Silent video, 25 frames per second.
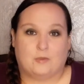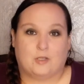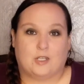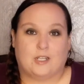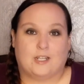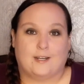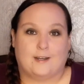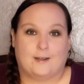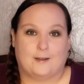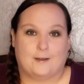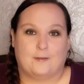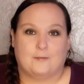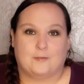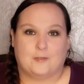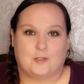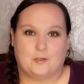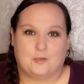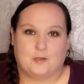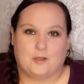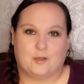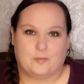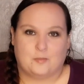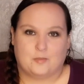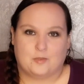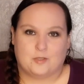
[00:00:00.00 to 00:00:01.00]
get enough
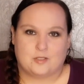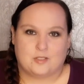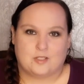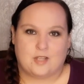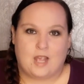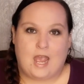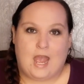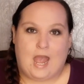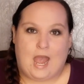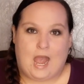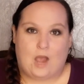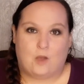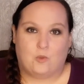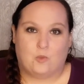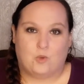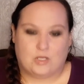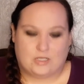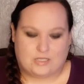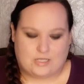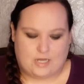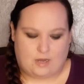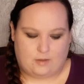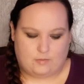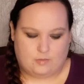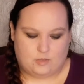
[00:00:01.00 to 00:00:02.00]
cucumbers at one
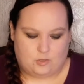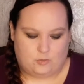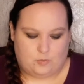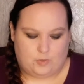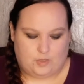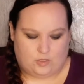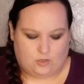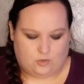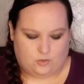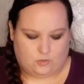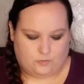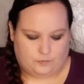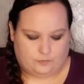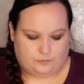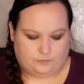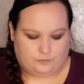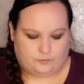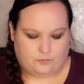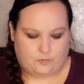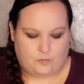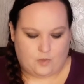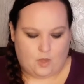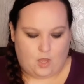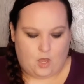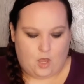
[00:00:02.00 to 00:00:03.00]
time to pickle.
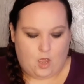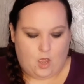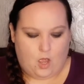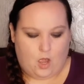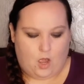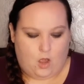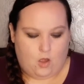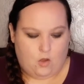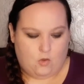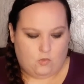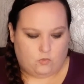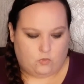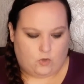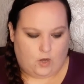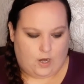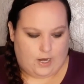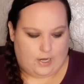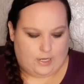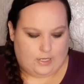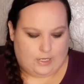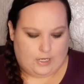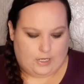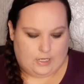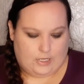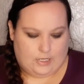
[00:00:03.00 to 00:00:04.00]
All
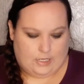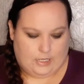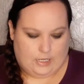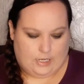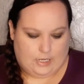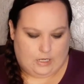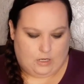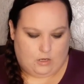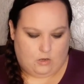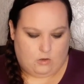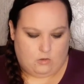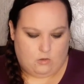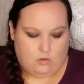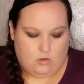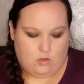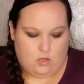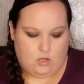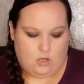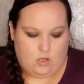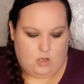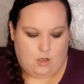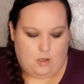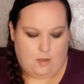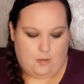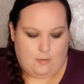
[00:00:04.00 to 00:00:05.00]
right, now
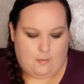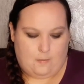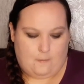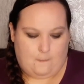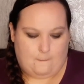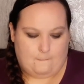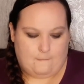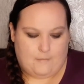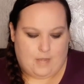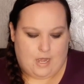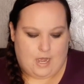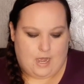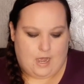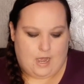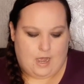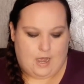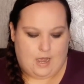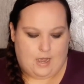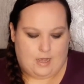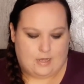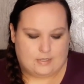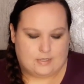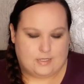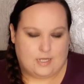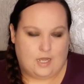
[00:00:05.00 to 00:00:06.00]

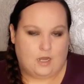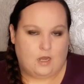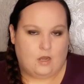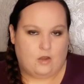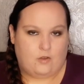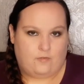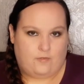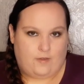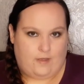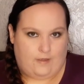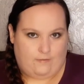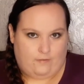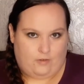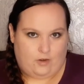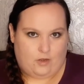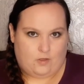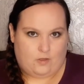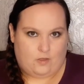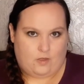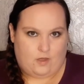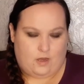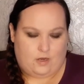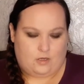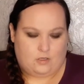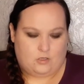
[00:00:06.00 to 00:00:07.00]
my second favorite
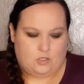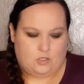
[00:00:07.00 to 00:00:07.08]
thing